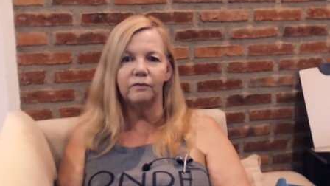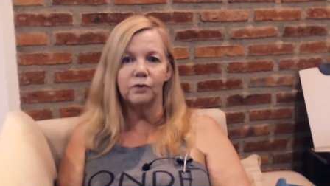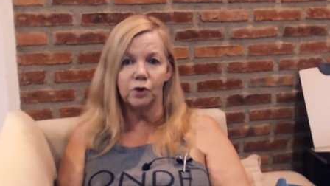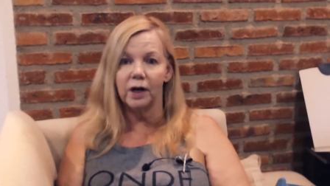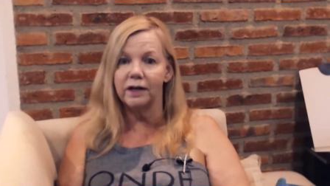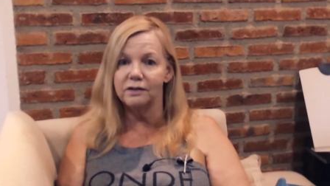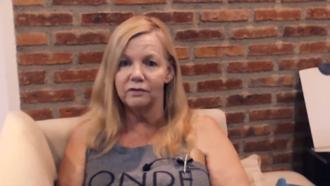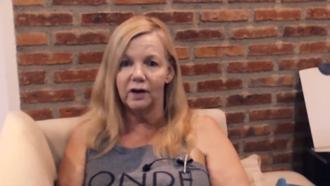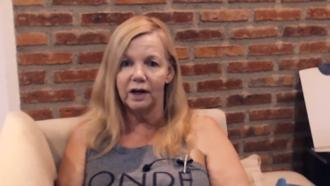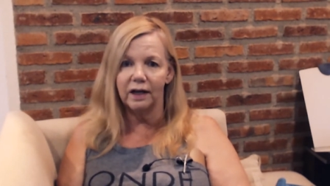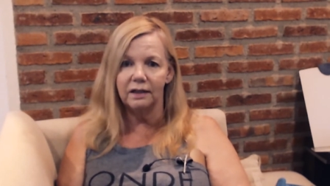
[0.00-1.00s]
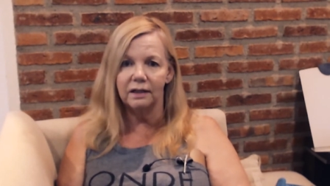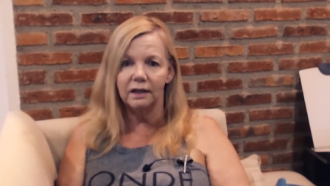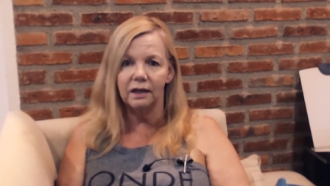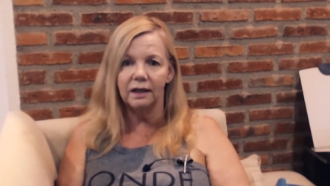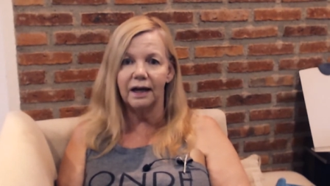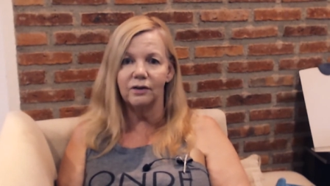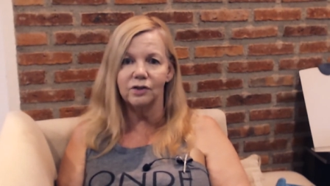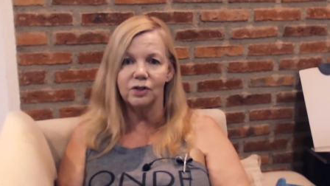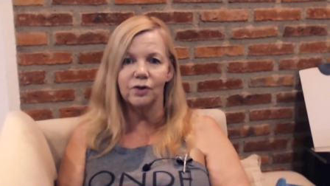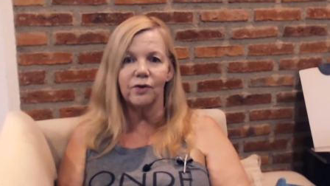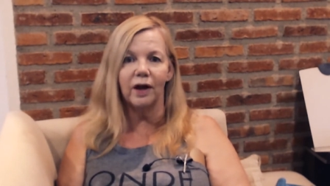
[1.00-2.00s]
trying to find a
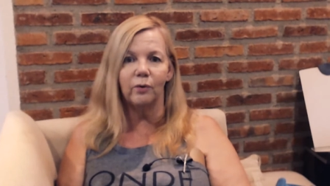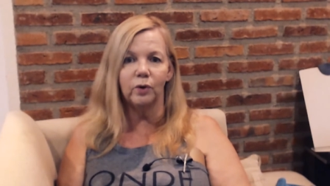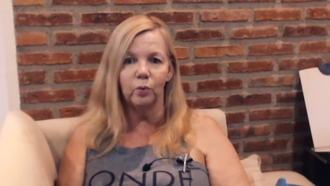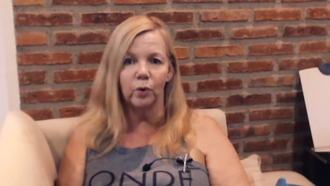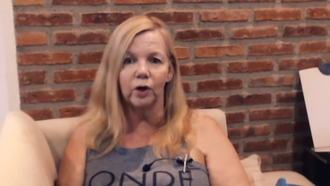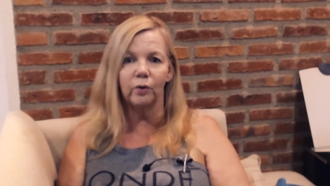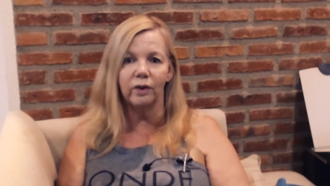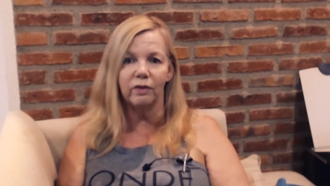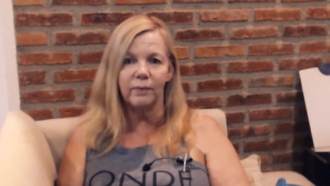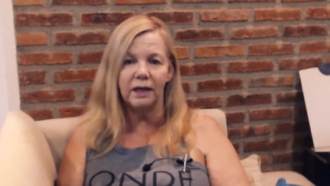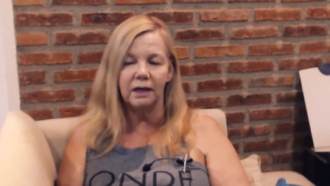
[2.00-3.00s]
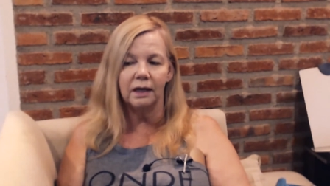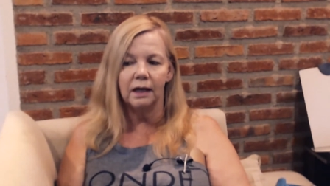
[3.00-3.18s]
counselor that would work with me,